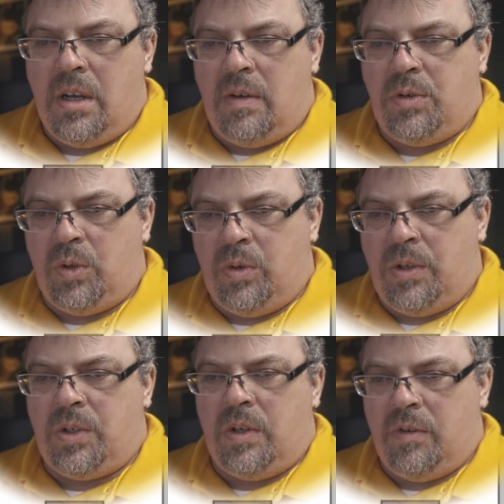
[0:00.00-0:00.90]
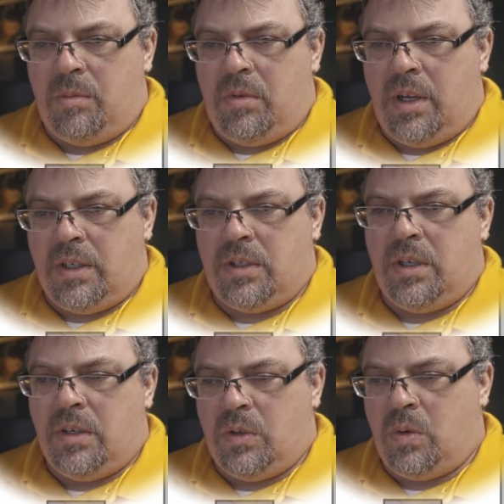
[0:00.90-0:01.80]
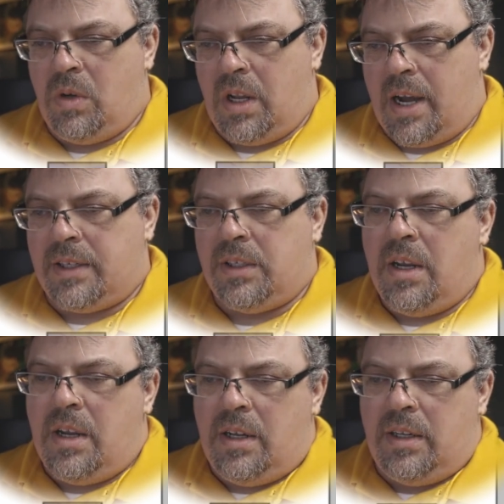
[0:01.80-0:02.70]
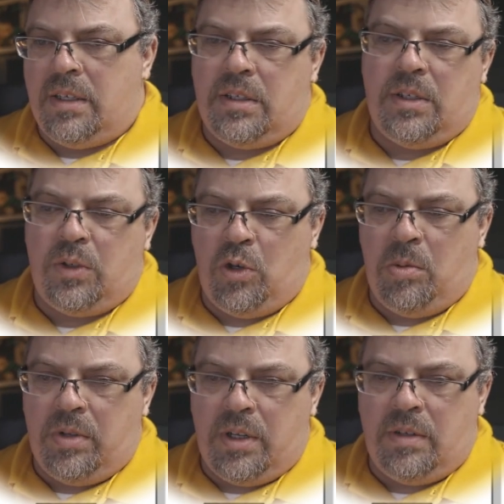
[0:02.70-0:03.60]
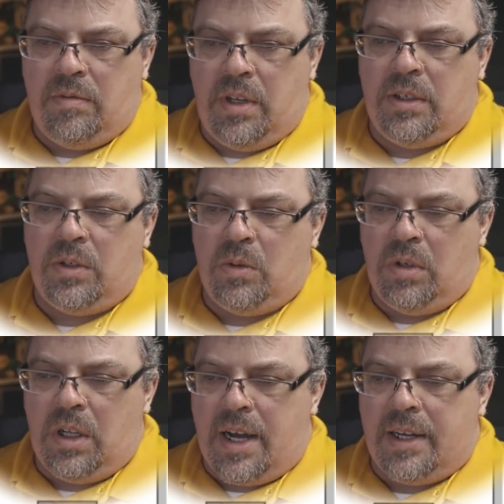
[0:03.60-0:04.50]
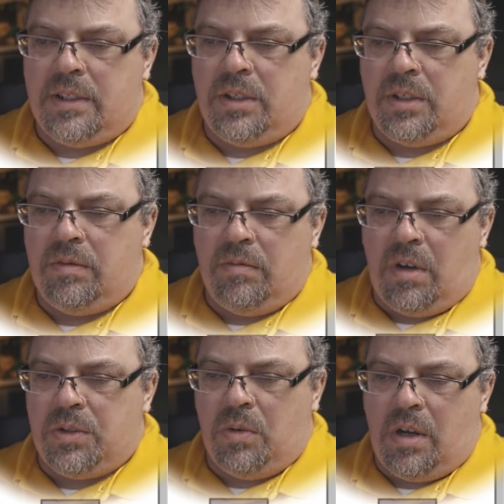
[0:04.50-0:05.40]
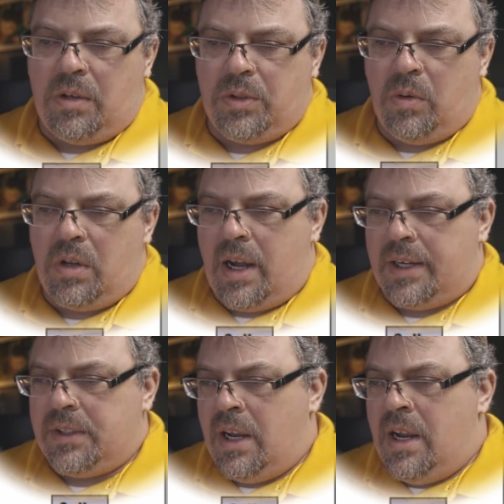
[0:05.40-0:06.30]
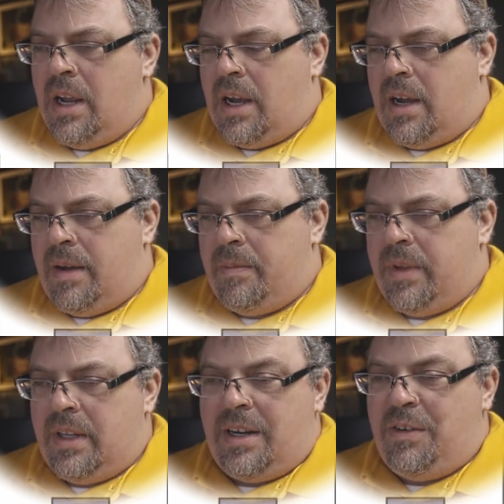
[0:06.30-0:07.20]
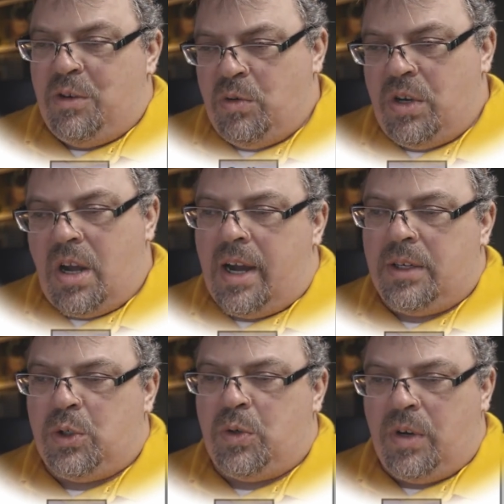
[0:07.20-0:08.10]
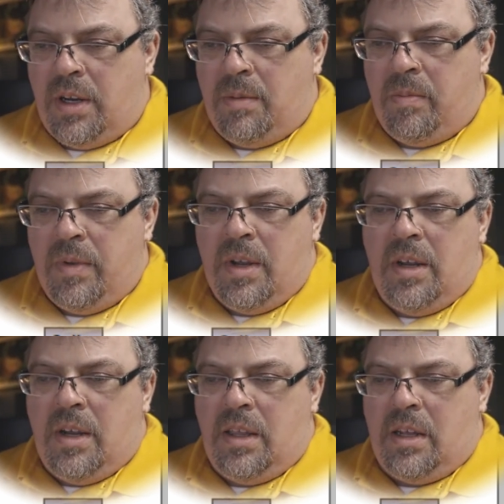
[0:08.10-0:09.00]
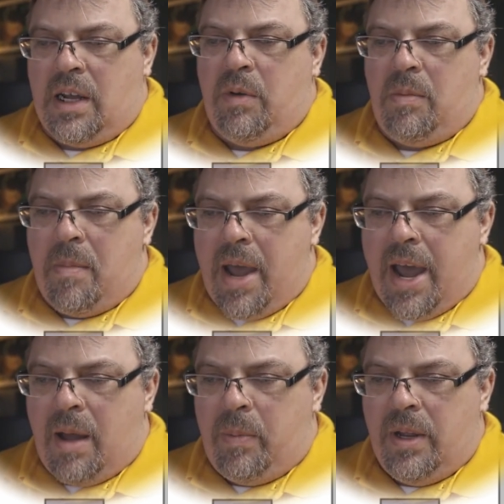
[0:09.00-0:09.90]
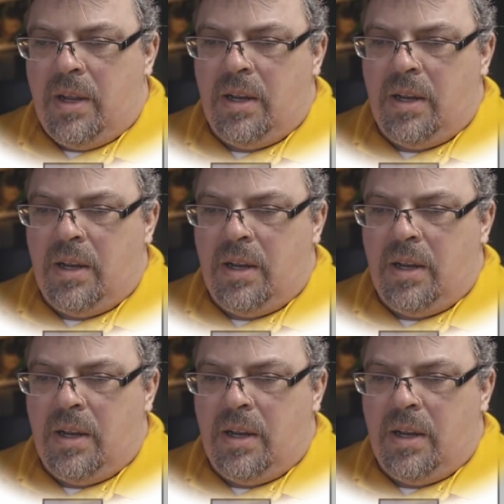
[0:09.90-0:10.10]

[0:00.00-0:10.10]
of students from Nick's School Class. Let's assume that Nick's School Class is also called School Class. And then I'd do dot stream, and then I would map,